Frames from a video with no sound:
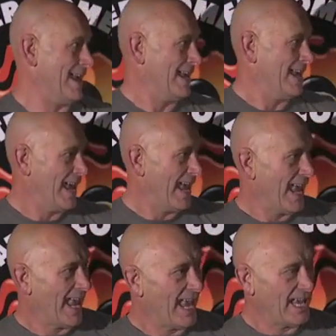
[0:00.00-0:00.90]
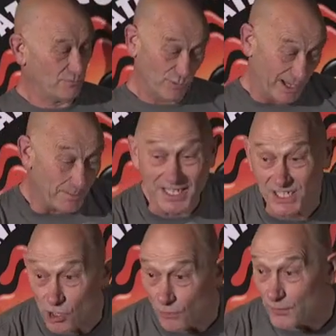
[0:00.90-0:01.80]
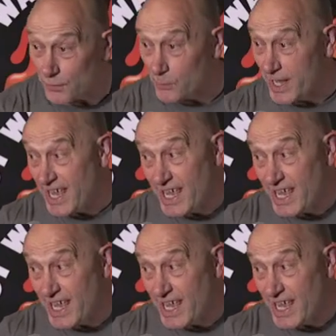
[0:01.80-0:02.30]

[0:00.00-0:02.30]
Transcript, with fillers: They might have gone for a wee.